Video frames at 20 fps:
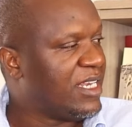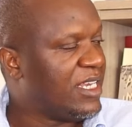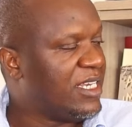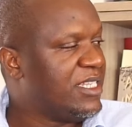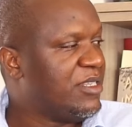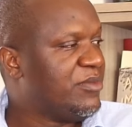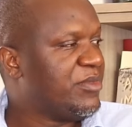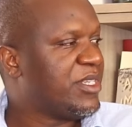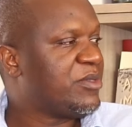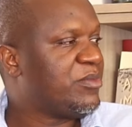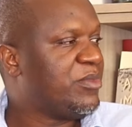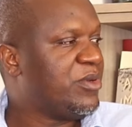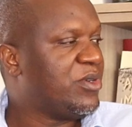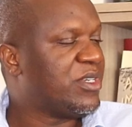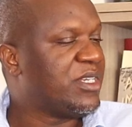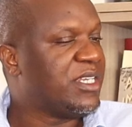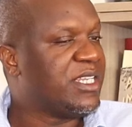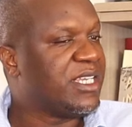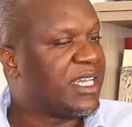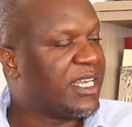Let them
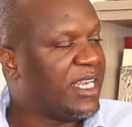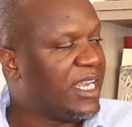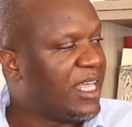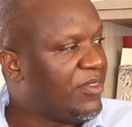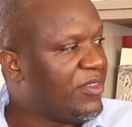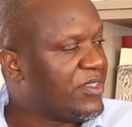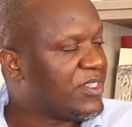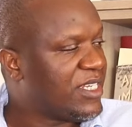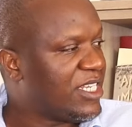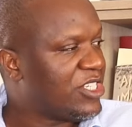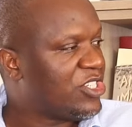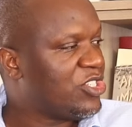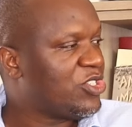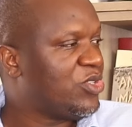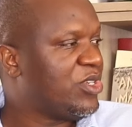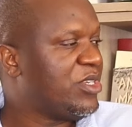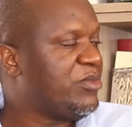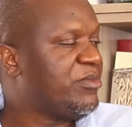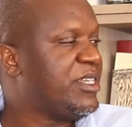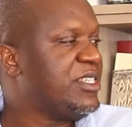respond. Declare this a
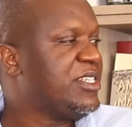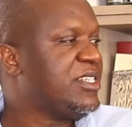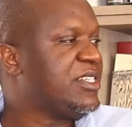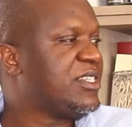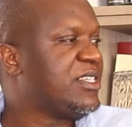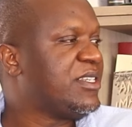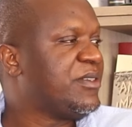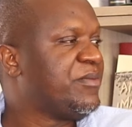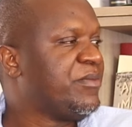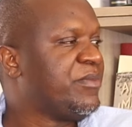national emergency.